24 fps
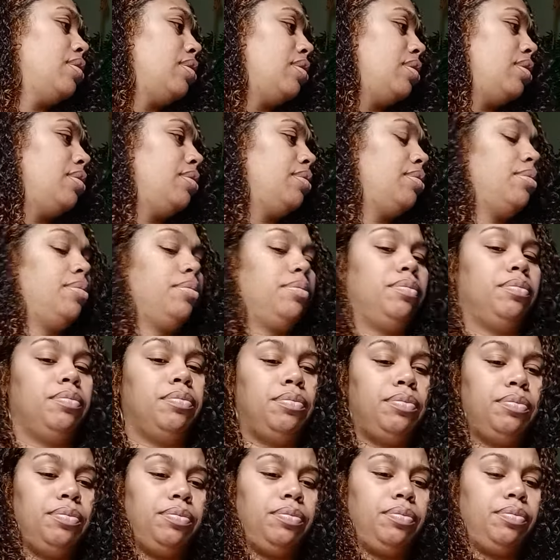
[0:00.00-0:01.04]

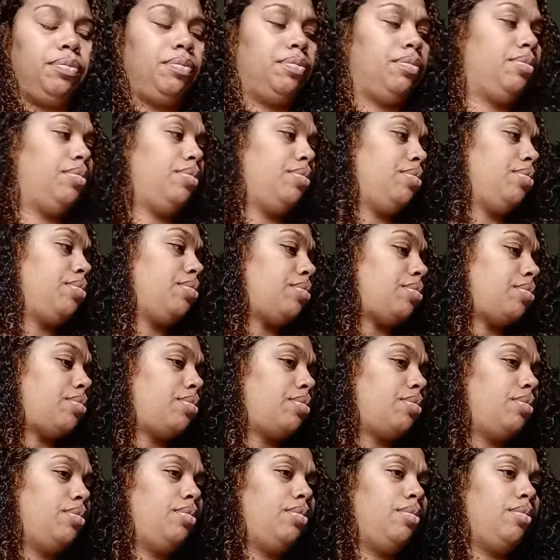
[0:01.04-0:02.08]

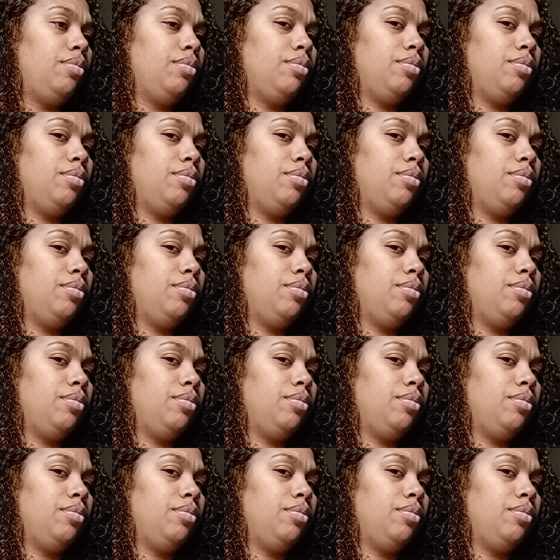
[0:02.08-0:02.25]
[no speech]